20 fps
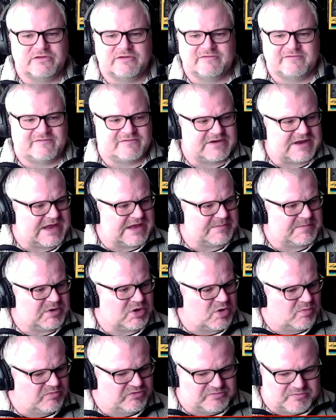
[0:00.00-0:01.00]
The flat
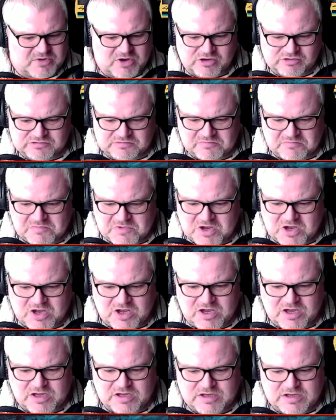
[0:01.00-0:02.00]
becomes more and
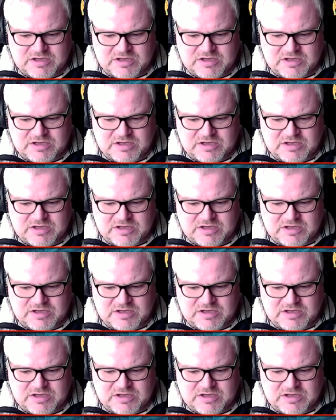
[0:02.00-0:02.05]
more